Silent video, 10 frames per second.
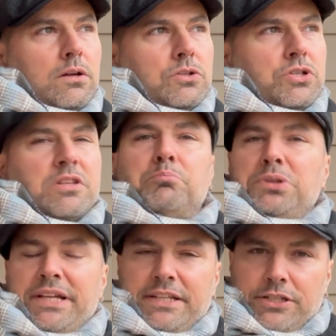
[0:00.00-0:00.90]
just the
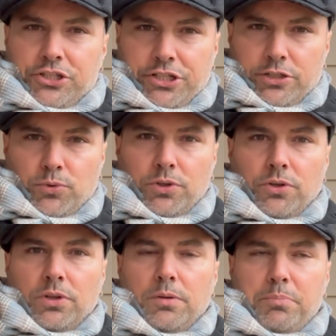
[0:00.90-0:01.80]
blend in
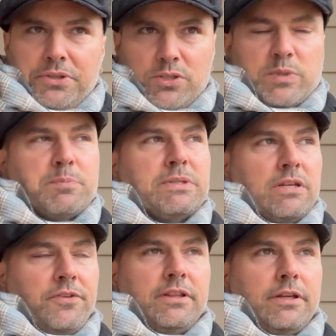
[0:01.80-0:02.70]
general, but this one
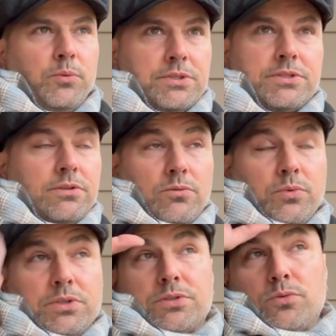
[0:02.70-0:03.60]
specifically was
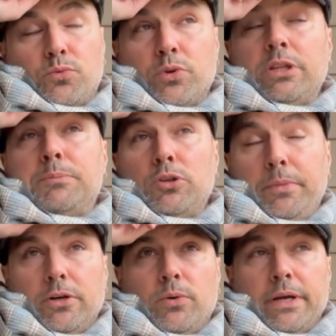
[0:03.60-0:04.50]
really blew
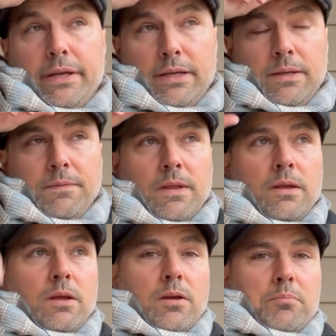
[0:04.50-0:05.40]
me away.
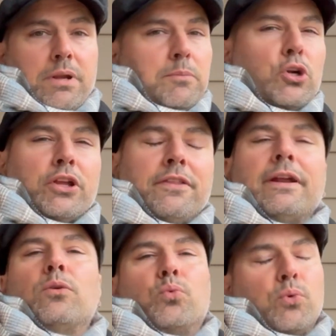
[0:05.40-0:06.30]
But I'm learning that
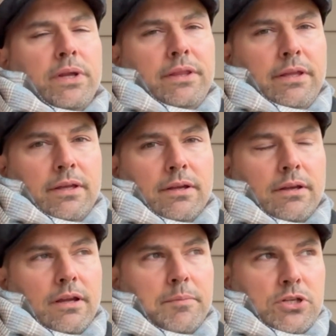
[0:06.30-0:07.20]
I really
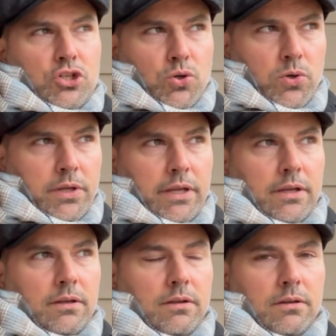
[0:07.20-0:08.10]
am
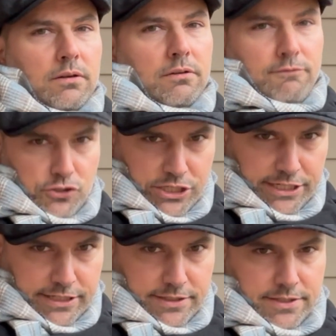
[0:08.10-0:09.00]
enjoying
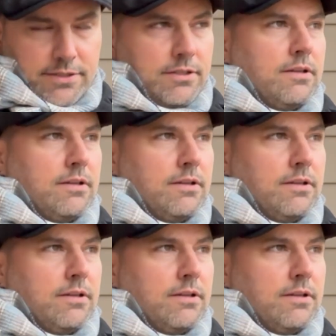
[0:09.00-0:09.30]
Virginias,